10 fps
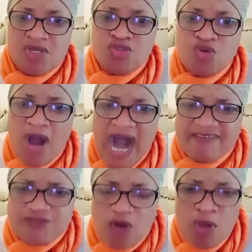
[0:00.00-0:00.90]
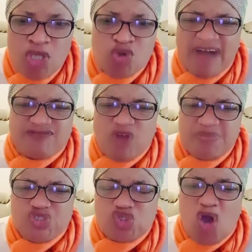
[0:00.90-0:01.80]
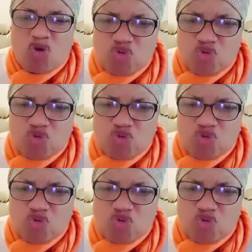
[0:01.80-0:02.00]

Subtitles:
You have to be so